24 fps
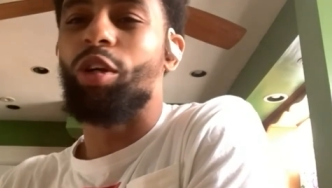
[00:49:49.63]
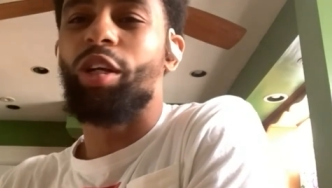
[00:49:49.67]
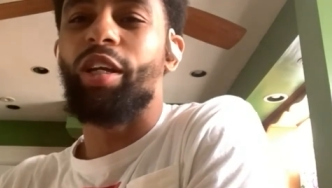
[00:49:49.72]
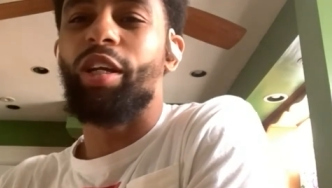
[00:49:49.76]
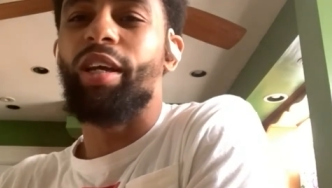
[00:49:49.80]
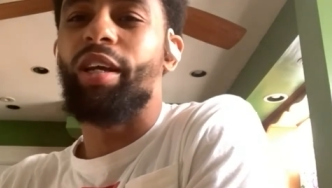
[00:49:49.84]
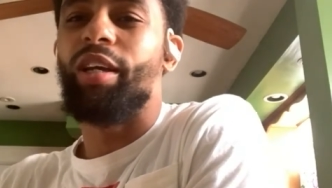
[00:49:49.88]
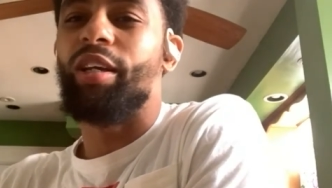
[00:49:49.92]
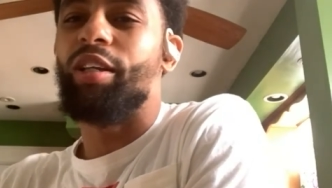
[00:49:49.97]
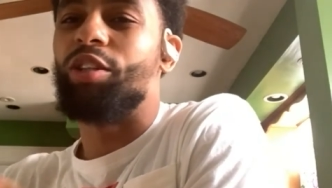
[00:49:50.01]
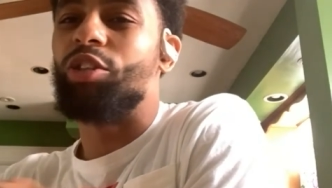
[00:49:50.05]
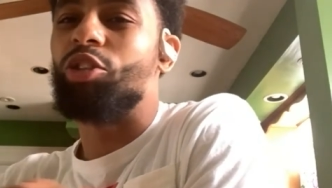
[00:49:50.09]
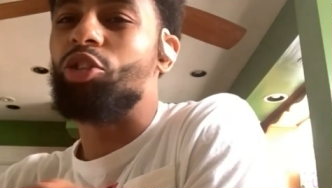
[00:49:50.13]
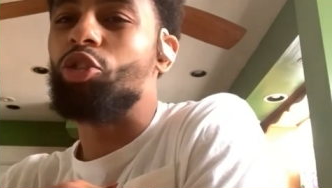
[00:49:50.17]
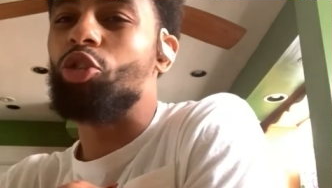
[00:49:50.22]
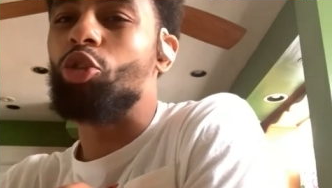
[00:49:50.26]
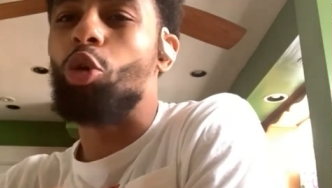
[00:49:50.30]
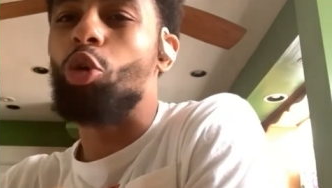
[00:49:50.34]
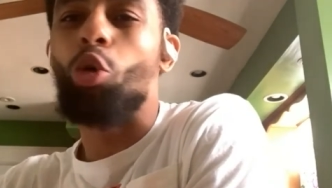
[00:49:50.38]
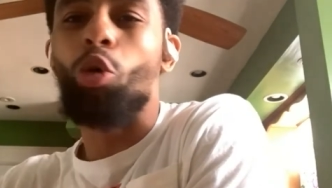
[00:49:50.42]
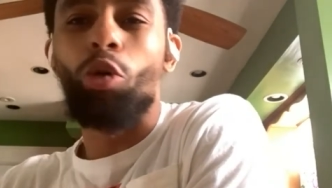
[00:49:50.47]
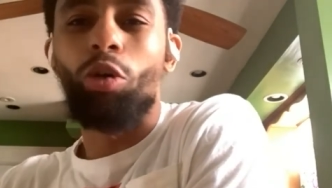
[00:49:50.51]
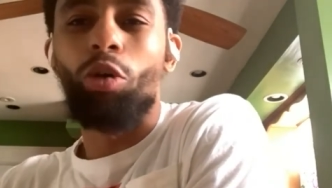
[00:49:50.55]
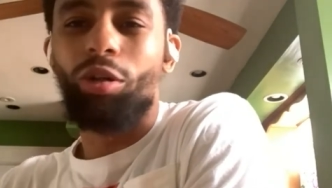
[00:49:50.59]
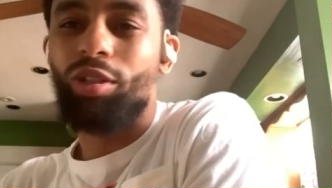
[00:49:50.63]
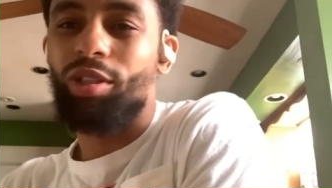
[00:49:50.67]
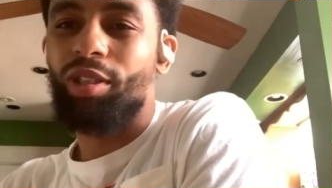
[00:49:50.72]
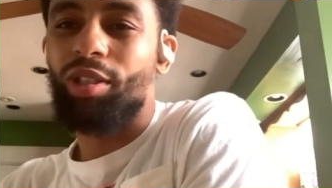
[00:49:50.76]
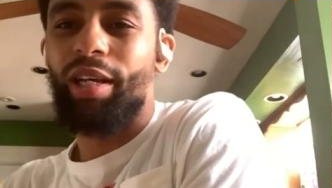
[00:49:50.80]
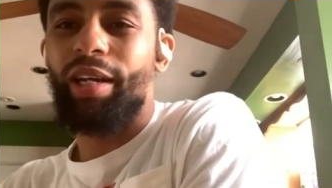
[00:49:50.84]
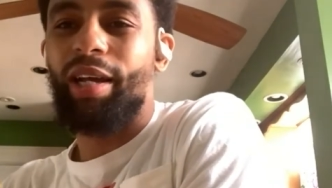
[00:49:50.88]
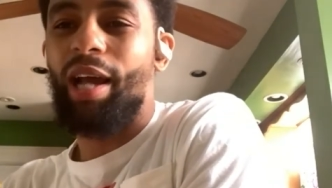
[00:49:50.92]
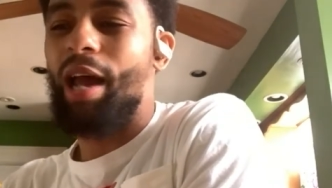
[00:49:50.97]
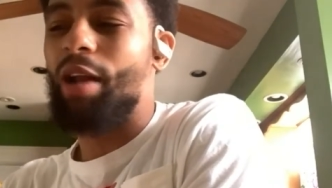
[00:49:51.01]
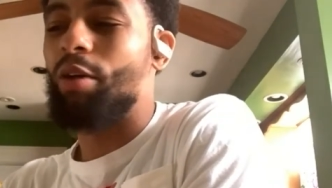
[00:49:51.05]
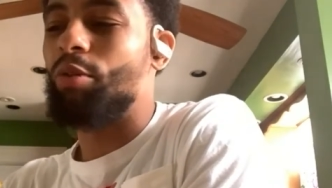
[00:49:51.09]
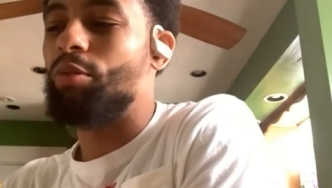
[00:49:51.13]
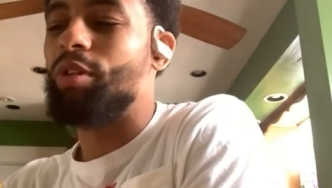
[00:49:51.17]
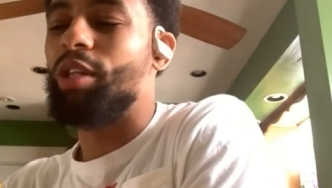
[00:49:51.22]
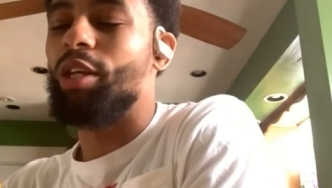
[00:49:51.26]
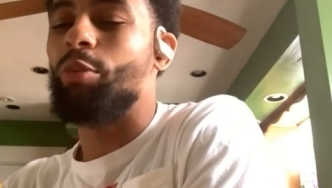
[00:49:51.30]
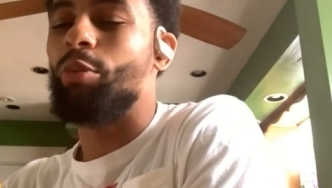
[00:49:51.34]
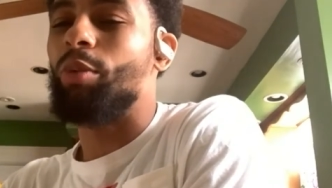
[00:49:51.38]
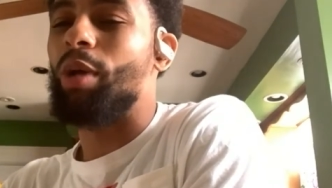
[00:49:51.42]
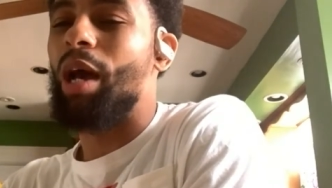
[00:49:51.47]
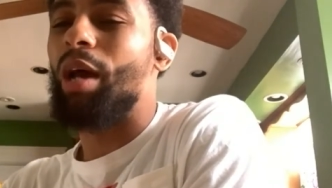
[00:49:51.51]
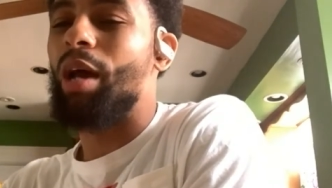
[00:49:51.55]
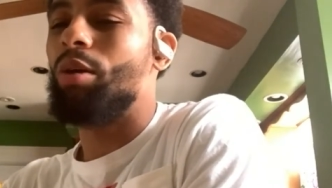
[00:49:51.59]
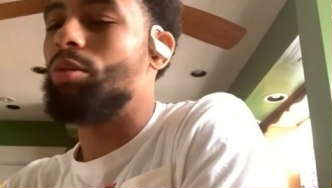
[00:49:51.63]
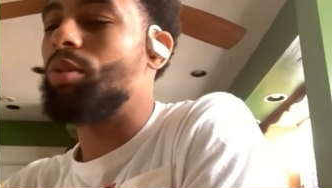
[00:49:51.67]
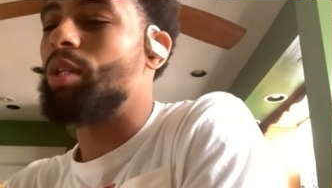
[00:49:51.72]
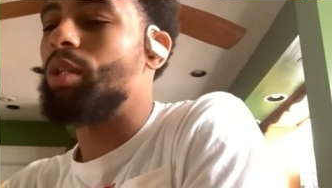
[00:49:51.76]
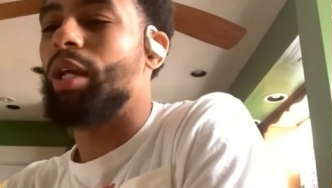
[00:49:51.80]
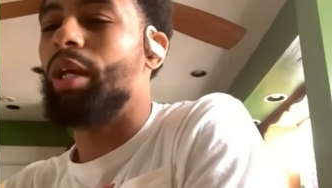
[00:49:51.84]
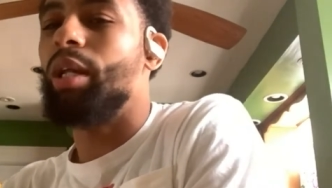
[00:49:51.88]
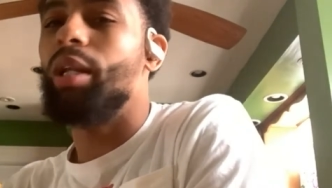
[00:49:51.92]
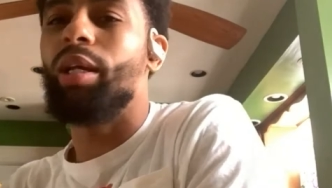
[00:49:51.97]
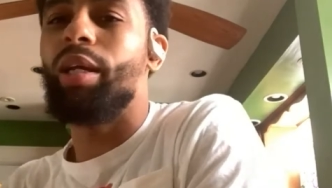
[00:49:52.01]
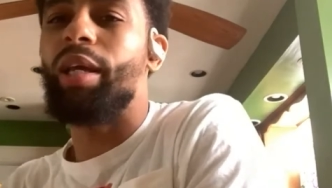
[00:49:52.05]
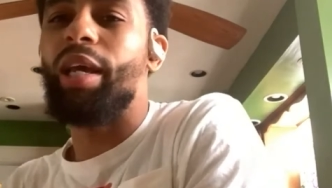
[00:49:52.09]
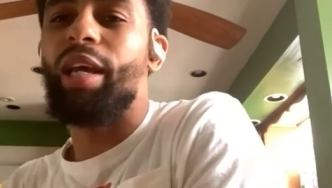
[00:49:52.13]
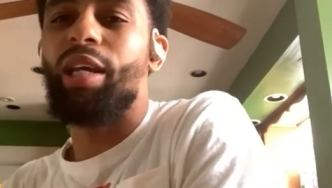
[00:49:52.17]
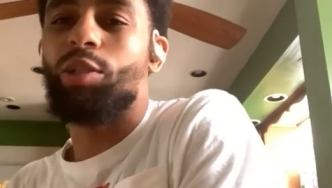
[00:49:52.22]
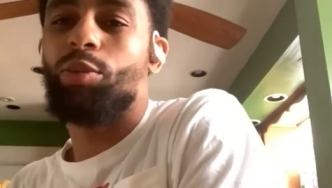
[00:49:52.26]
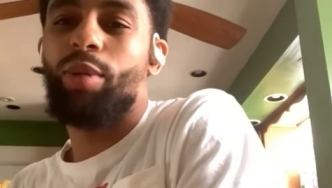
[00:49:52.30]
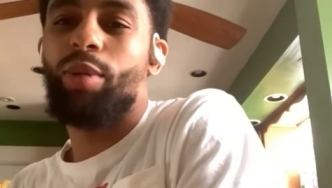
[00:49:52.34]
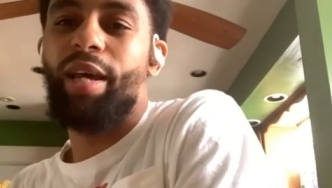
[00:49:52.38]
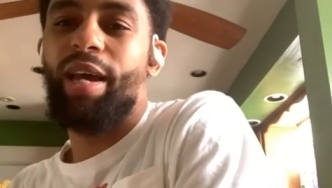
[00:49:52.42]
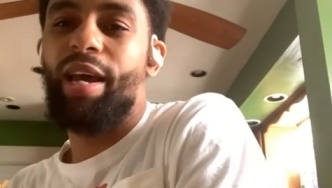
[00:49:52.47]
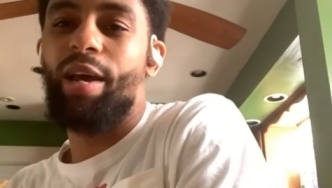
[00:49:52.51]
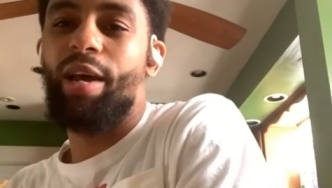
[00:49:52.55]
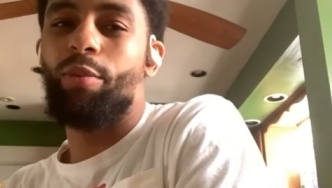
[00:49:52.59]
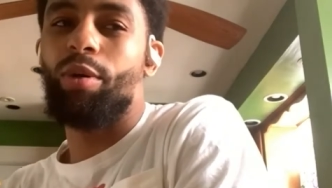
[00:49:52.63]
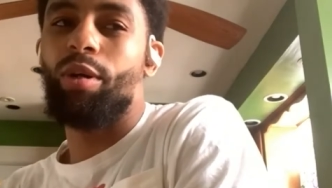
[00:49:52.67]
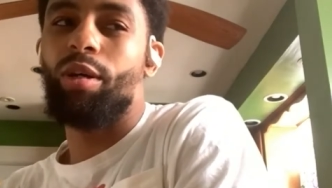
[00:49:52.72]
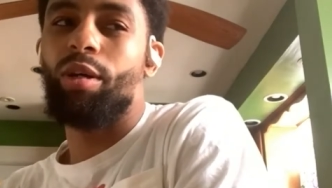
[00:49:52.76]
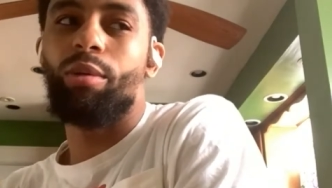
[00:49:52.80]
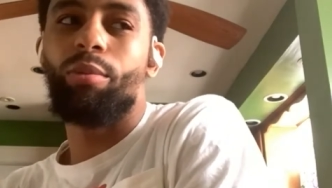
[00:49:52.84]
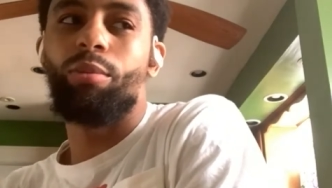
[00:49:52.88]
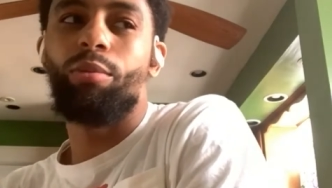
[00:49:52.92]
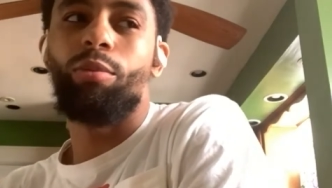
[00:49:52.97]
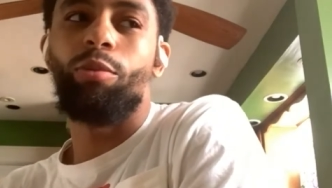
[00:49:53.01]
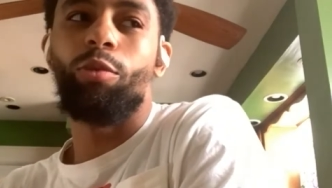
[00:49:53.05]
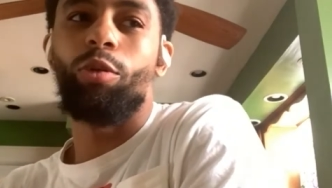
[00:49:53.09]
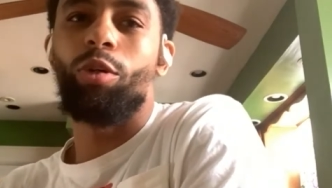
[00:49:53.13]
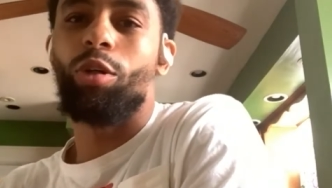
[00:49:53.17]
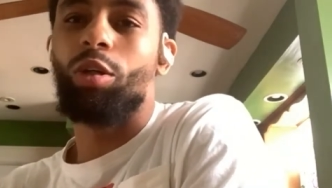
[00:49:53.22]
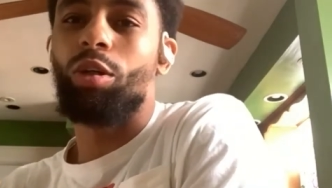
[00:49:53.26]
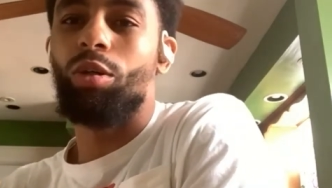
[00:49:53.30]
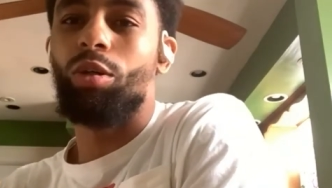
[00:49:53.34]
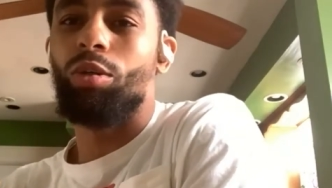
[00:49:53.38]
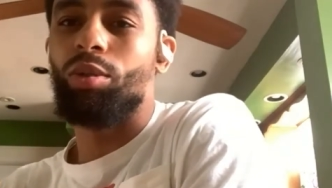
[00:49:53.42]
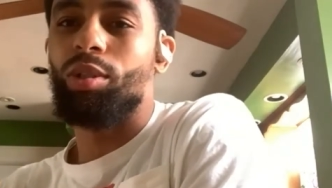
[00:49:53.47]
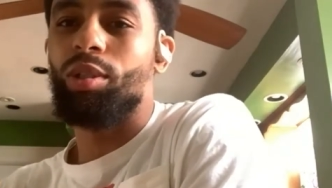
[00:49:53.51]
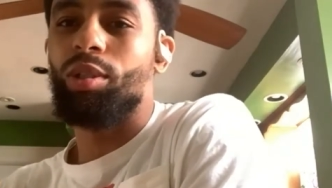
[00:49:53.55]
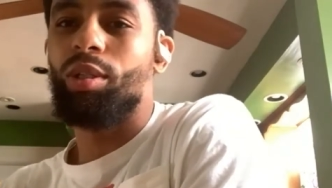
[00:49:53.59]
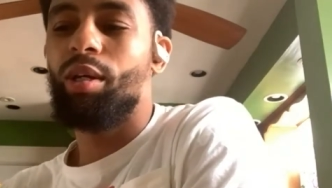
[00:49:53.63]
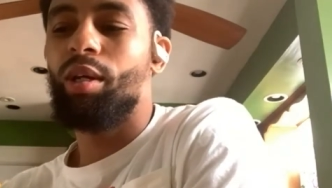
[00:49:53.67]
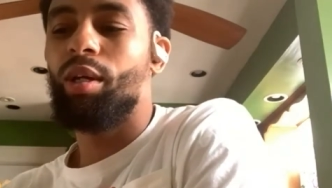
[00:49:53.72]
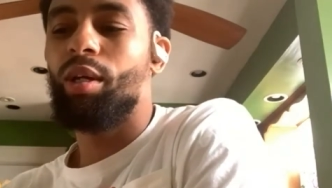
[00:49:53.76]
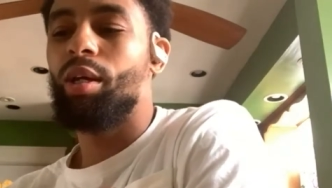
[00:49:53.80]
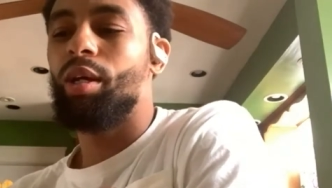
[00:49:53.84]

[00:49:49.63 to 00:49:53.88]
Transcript: were getting torched. Like I don't think any games we had with him were close.